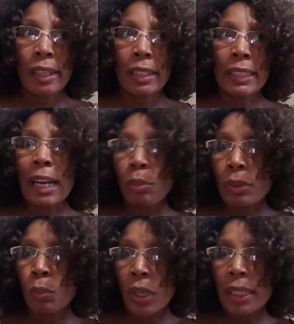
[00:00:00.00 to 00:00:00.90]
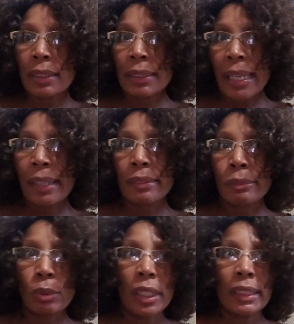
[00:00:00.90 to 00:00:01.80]
Now what? Now
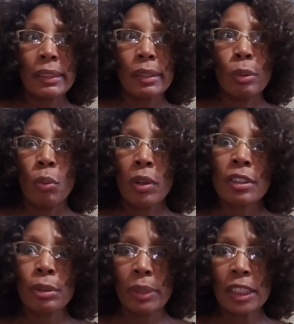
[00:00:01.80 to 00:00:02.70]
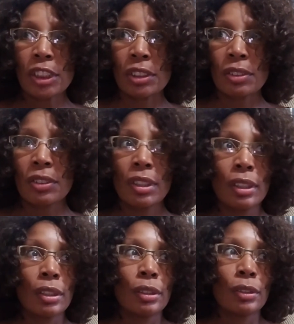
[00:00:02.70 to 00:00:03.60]
what? What's the directions?
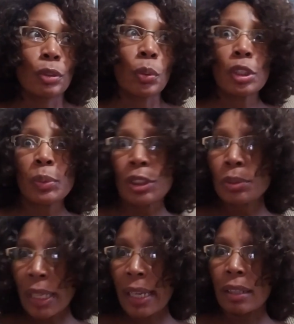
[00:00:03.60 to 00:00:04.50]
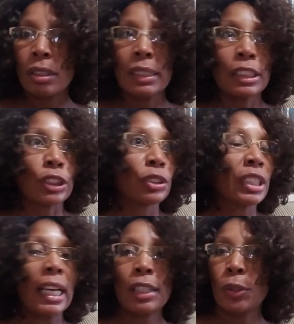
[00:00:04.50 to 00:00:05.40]
So what do we do now? You're
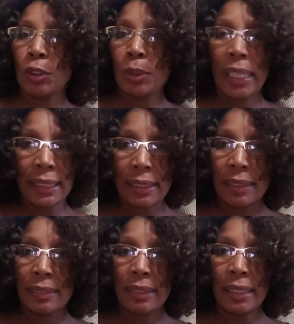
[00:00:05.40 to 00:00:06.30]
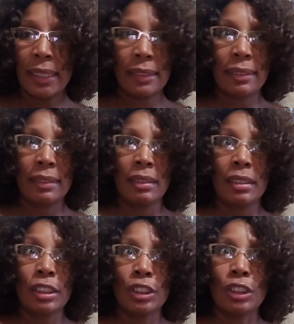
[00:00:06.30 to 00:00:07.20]
not going to like this. It's
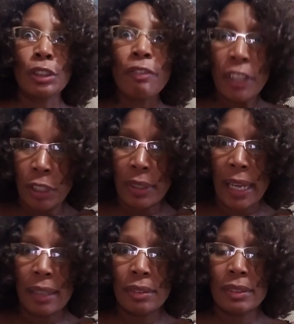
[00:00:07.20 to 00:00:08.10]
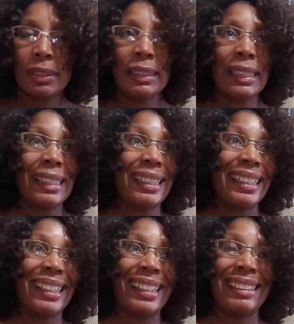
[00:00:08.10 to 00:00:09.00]
you figure it out.
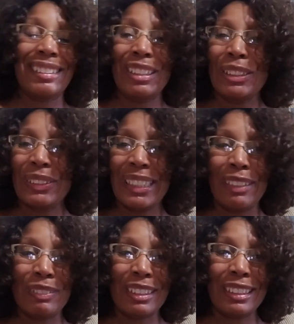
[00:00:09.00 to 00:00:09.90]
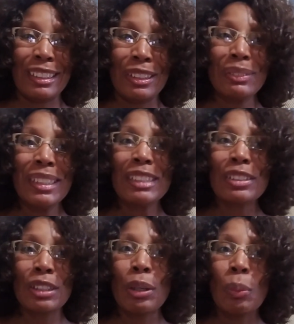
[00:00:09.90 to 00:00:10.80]
So if you need to
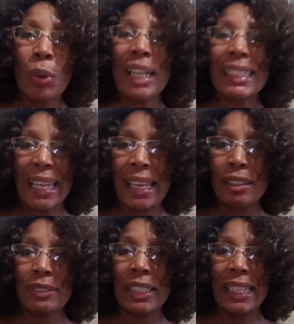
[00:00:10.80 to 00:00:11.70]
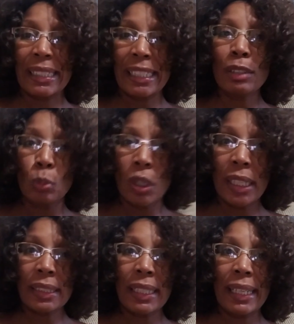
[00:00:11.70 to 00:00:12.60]
know what now and then
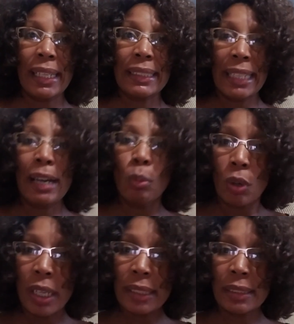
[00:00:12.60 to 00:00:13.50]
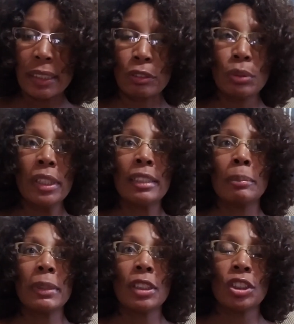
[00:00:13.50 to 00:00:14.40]
what and now what, if you need to
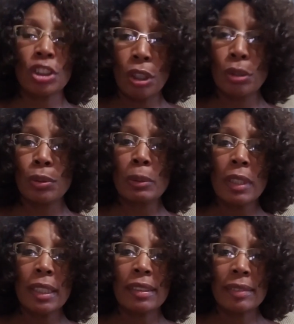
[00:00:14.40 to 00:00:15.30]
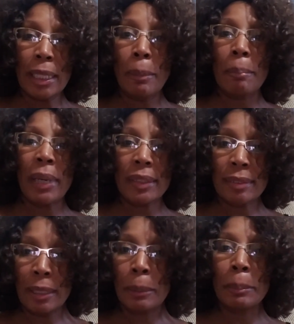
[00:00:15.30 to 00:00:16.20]
be shown step by
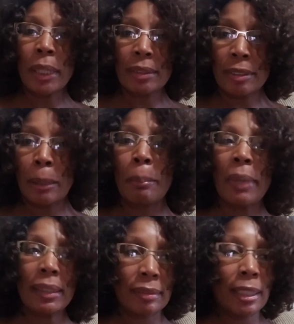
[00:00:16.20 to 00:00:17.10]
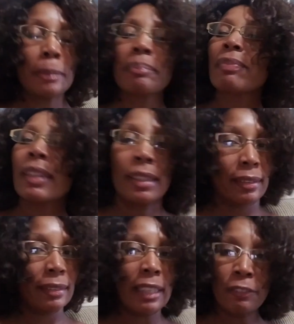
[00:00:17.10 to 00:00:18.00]
step by step by step, this
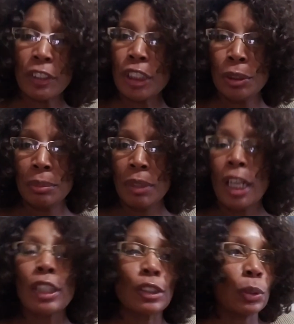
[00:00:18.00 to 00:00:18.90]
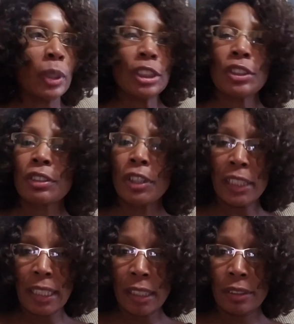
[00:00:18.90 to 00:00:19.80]
is not for you. Don't waste your
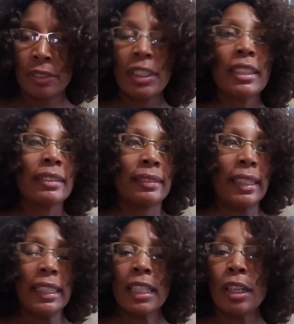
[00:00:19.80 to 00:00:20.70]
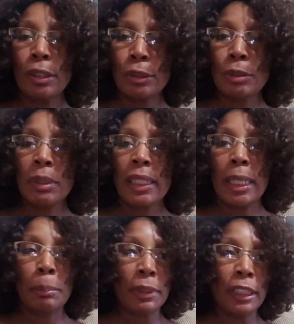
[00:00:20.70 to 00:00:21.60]
$30. Stay at home
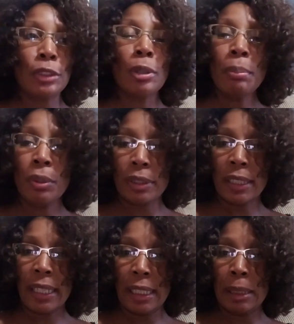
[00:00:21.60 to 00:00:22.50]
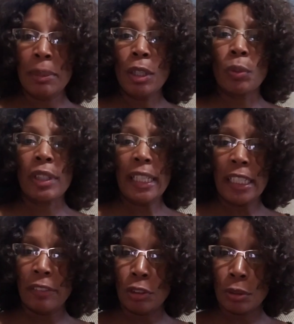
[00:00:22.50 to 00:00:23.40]
and play you a board game where they
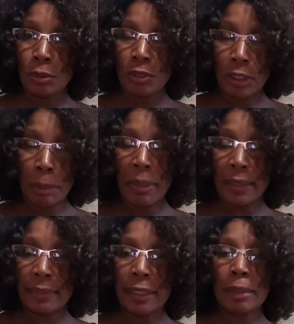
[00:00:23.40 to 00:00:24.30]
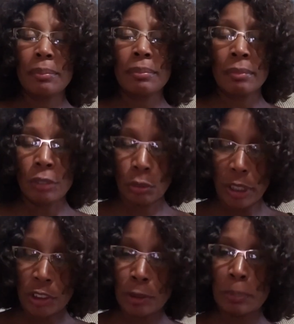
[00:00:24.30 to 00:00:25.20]
give you step by step
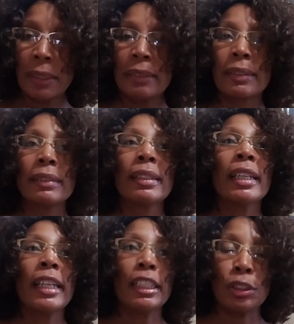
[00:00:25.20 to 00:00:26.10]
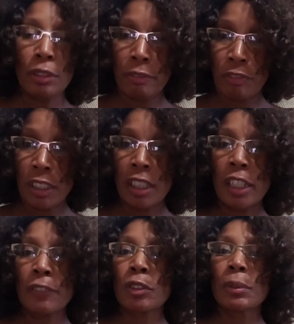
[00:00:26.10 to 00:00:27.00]
directional pieces and you can feel
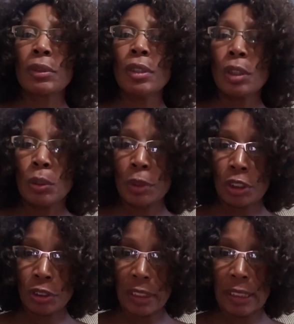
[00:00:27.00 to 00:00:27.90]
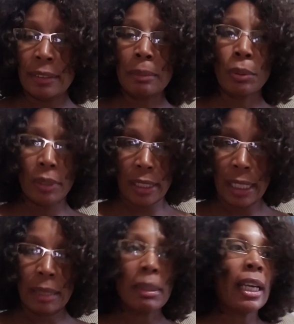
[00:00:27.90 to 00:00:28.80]
comfortable with your easy board
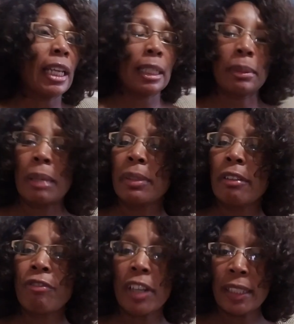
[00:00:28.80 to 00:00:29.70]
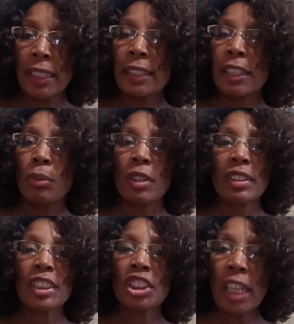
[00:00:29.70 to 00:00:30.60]
game. And I'm not being funny. That
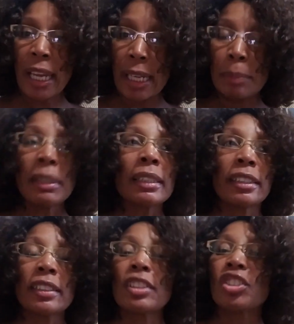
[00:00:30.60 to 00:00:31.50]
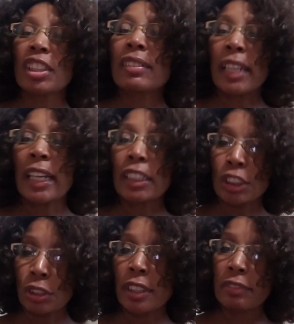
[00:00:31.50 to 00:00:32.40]
wasn't a jab. This is just not
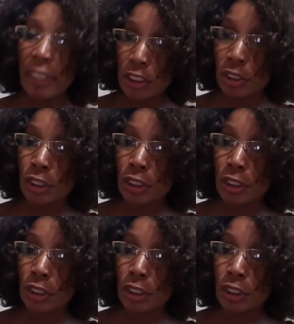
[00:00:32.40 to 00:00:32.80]
your adventure.